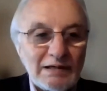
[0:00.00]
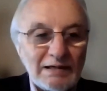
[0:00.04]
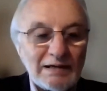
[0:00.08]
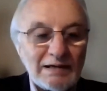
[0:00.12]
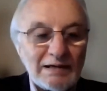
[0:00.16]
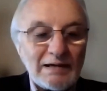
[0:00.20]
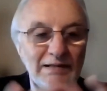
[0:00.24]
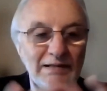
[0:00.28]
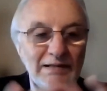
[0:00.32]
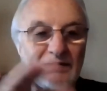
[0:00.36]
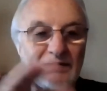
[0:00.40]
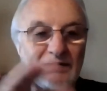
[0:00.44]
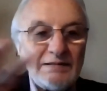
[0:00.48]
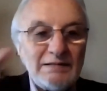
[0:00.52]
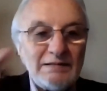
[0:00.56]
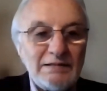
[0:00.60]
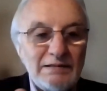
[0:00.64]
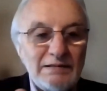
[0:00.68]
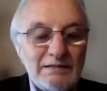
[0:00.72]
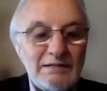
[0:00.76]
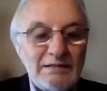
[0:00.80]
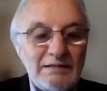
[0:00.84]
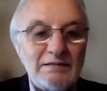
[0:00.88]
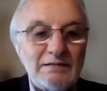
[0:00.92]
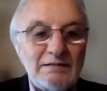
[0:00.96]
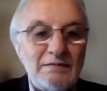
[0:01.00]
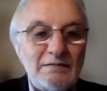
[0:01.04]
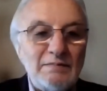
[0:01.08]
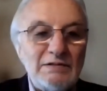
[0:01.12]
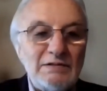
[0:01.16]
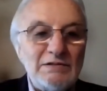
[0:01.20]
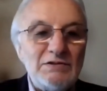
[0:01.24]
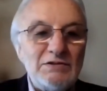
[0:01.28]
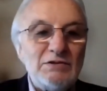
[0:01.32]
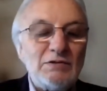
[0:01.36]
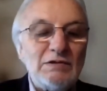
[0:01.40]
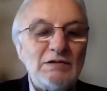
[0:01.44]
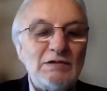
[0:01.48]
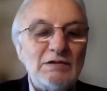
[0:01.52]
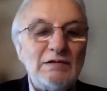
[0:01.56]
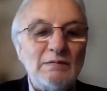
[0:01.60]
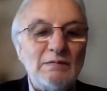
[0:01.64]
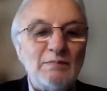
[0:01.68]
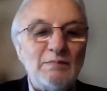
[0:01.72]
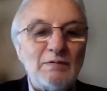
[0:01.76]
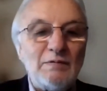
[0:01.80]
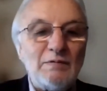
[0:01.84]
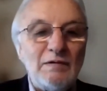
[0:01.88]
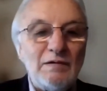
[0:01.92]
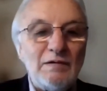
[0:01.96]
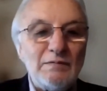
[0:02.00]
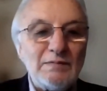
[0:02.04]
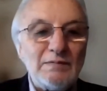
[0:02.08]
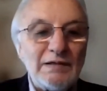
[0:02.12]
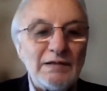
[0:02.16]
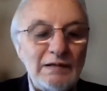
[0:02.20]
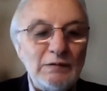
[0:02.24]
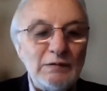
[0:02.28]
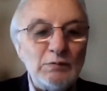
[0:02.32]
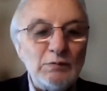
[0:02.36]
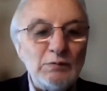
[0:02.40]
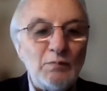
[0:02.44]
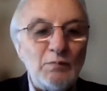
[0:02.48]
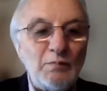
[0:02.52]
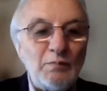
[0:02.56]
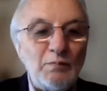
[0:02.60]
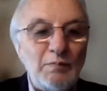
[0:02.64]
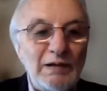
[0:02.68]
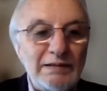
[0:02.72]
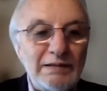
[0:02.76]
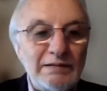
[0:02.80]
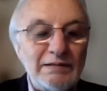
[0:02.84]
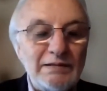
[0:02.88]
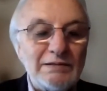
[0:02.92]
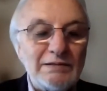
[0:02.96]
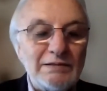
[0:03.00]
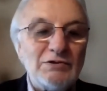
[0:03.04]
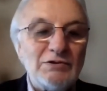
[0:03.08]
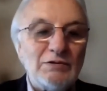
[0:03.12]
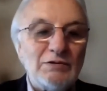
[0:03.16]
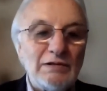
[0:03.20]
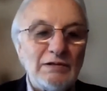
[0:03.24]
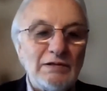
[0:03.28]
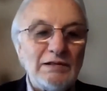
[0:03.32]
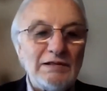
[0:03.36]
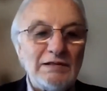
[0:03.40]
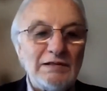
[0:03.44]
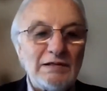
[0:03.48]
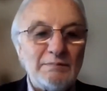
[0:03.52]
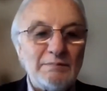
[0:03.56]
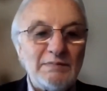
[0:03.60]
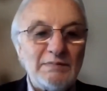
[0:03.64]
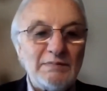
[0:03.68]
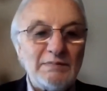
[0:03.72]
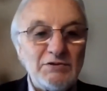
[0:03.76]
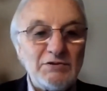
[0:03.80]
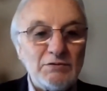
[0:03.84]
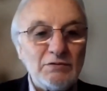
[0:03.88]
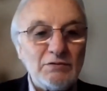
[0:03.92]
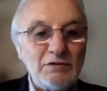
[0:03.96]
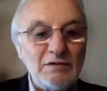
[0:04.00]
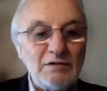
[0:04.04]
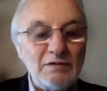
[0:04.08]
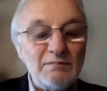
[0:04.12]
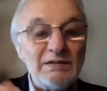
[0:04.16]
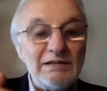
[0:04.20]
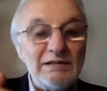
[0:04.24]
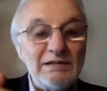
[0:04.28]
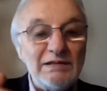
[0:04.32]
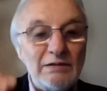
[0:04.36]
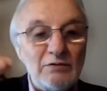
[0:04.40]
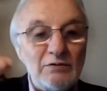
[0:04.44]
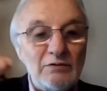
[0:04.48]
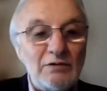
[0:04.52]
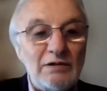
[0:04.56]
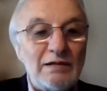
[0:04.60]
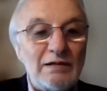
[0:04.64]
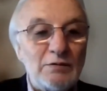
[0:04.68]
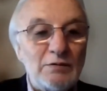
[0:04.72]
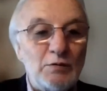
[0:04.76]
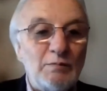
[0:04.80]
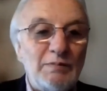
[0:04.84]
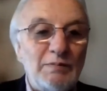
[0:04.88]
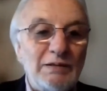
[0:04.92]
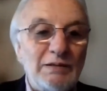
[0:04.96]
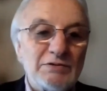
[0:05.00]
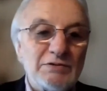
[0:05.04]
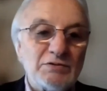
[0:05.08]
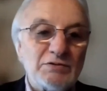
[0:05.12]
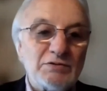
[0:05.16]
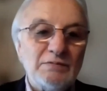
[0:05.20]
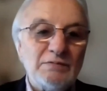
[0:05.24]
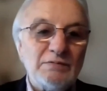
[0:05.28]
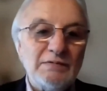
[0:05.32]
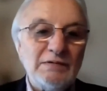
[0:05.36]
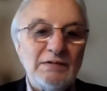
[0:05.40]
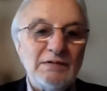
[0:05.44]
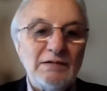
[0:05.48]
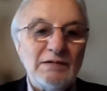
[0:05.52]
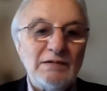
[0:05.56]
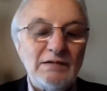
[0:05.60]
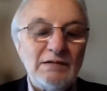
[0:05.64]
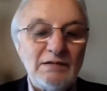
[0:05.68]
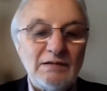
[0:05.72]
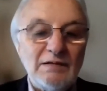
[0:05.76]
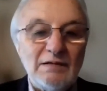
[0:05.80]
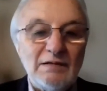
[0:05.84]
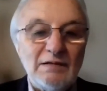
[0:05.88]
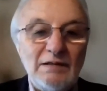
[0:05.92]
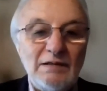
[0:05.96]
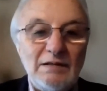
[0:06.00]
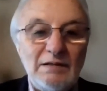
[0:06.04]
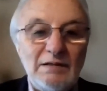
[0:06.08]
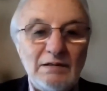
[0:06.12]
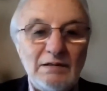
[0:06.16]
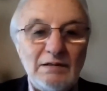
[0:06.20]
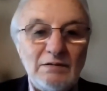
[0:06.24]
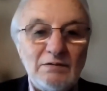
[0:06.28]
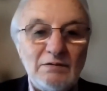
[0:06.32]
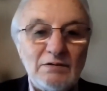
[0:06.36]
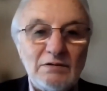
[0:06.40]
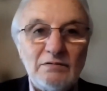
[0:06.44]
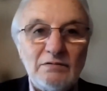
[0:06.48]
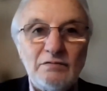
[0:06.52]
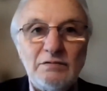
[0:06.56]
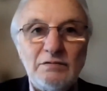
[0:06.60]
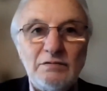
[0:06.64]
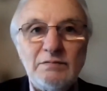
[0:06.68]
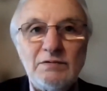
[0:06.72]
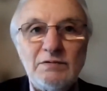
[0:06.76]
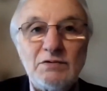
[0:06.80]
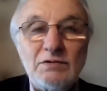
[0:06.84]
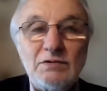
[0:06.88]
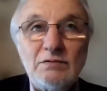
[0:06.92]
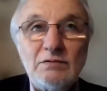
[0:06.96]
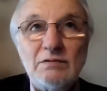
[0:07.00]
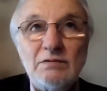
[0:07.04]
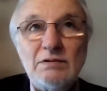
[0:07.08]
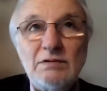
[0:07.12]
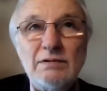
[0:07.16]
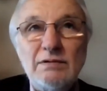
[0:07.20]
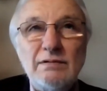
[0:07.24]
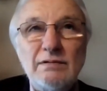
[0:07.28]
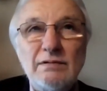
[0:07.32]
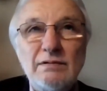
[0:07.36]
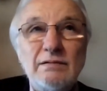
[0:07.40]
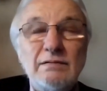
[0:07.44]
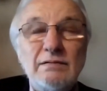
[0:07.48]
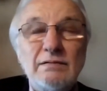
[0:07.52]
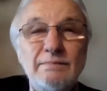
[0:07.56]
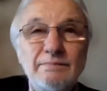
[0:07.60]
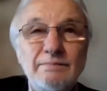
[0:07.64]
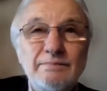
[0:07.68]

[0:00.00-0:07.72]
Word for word: covering the different dimensions of the problem in a medium and long-term national adaptation plan